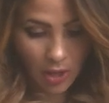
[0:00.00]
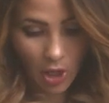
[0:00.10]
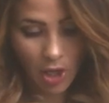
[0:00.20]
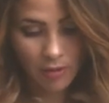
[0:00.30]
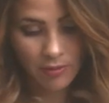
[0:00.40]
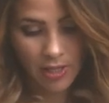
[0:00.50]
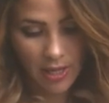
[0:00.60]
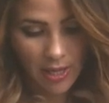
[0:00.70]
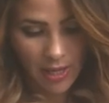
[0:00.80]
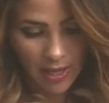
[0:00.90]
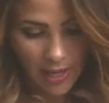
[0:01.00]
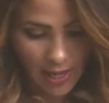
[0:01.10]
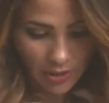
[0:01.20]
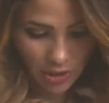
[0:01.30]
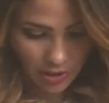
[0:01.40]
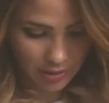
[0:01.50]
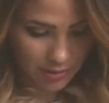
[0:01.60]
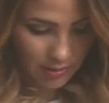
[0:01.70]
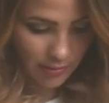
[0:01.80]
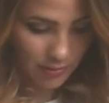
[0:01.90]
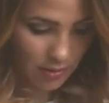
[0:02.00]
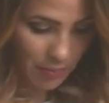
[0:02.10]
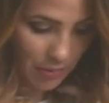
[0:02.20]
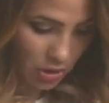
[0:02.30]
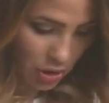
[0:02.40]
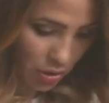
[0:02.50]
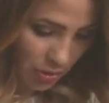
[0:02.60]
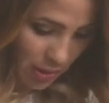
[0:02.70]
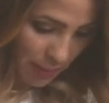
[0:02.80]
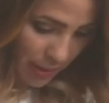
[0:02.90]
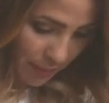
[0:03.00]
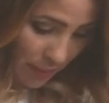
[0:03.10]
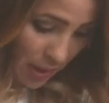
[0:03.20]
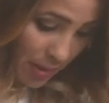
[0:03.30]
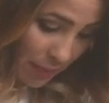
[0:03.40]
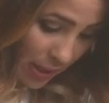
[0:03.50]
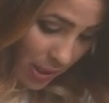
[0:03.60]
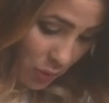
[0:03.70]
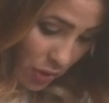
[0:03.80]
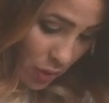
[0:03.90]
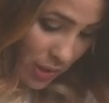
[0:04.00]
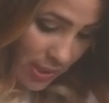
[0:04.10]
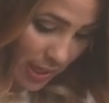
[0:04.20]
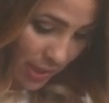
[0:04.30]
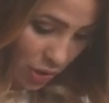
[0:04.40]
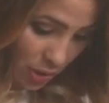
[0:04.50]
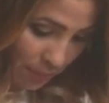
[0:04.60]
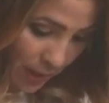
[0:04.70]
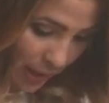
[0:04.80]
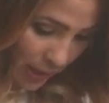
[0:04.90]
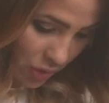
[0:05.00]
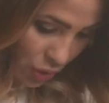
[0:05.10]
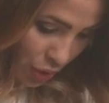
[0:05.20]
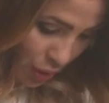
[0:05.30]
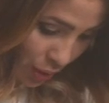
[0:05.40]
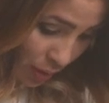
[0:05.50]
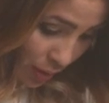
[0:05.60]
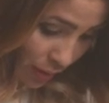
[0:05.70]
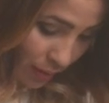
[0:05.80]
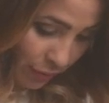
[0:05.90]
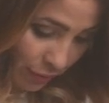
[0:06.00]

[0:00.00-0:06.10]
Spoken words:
curved edges. So I'm gonna show you in a minute. Because when you attach your pocket to your